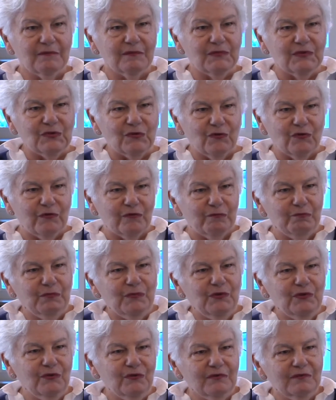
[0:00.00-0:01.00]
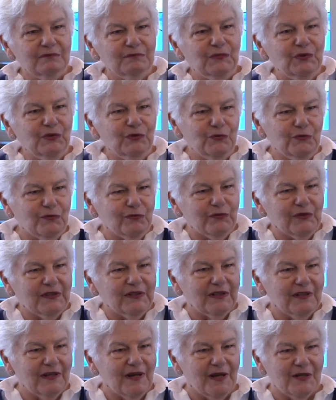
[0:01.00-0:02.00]
sort of moved
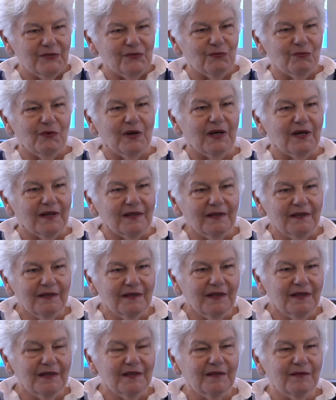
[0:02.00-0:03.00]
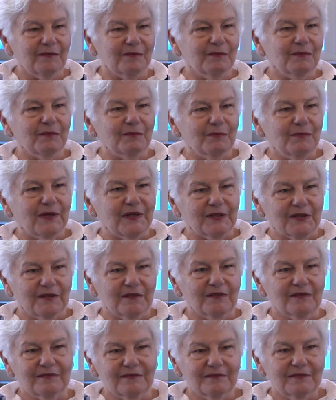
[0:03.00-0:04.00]
in a nice way when
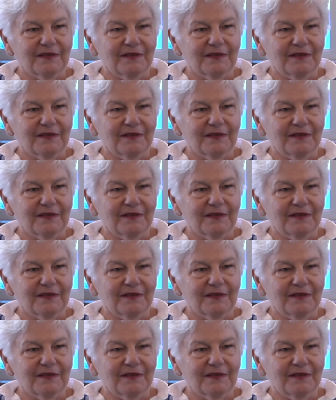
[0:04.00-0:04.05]
you